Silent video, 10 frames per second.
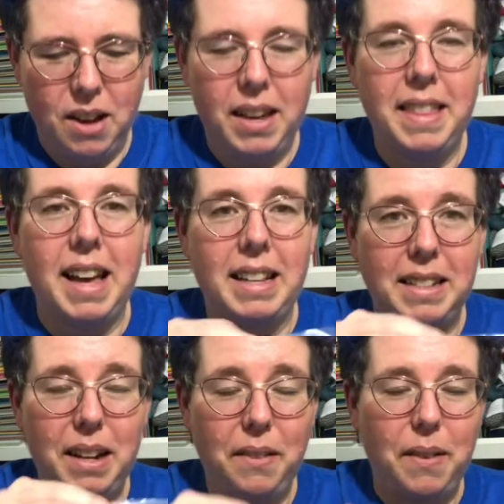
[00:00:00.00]
Okay, that
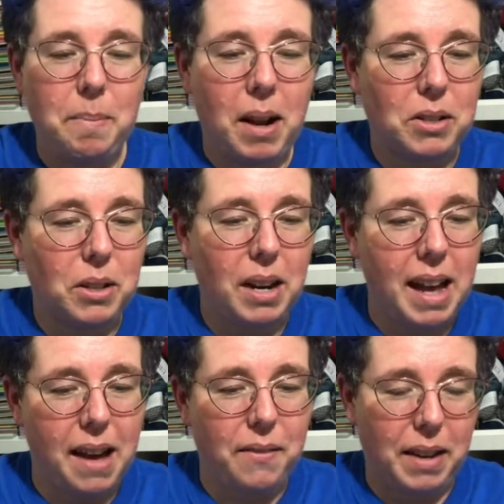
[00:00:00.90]
stuff, I'm not sure I
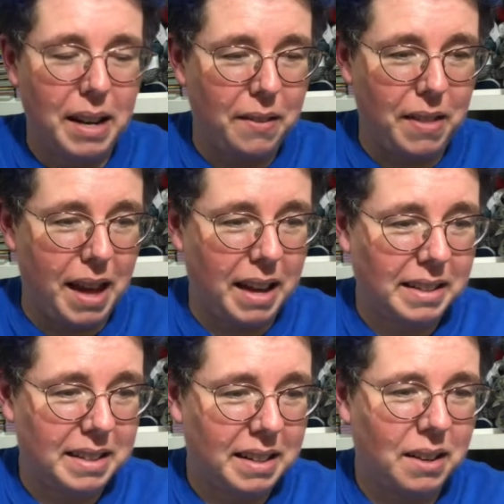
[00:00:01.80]
have any of
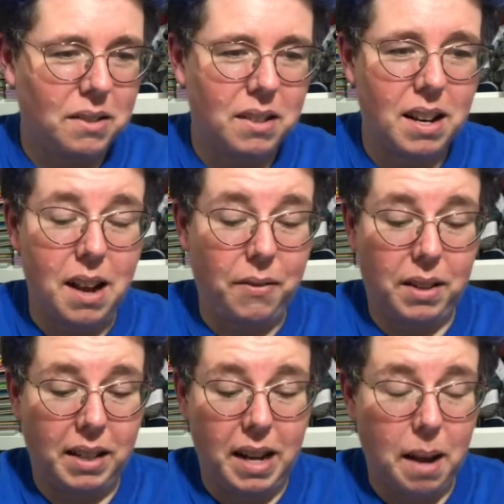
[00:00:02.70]
that.
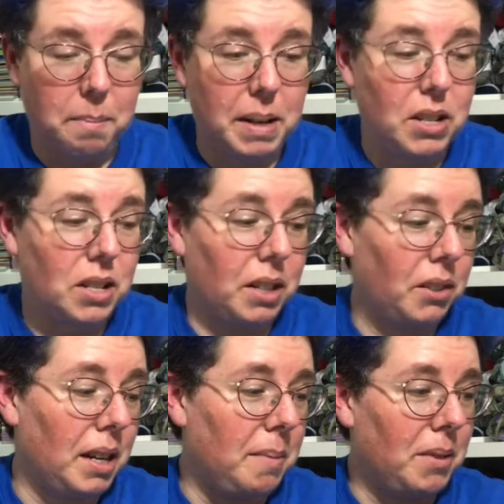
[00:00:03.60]
Definitely not in peaches and
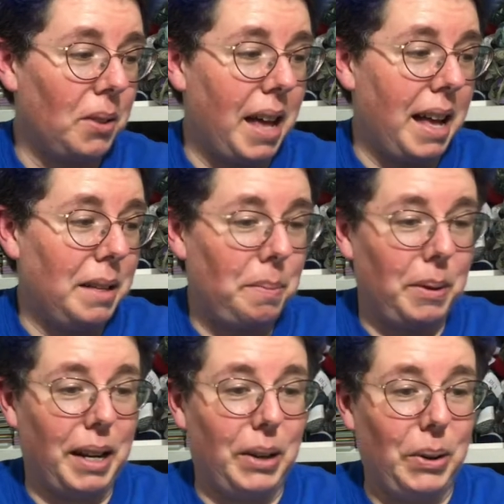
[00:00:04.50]
cream, so that's
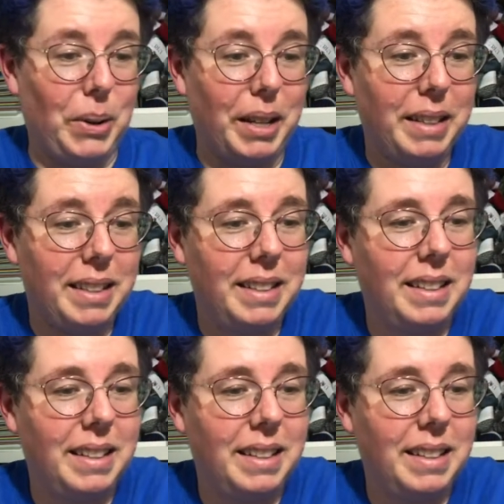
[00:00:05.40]
pretty cool.